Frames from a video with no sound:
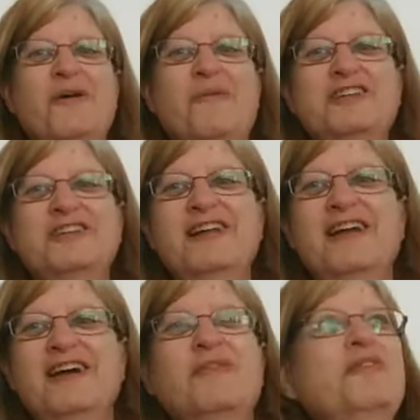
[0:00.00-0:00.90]
watching
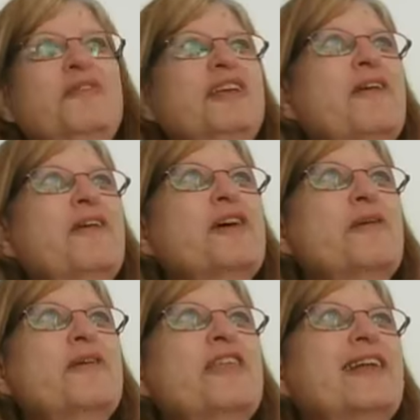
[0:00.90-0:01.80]
what was it, yoga
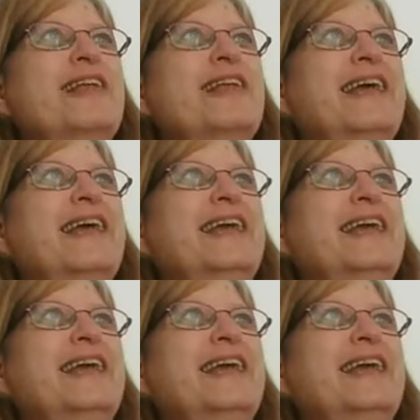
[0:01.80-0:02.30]
with Arlene.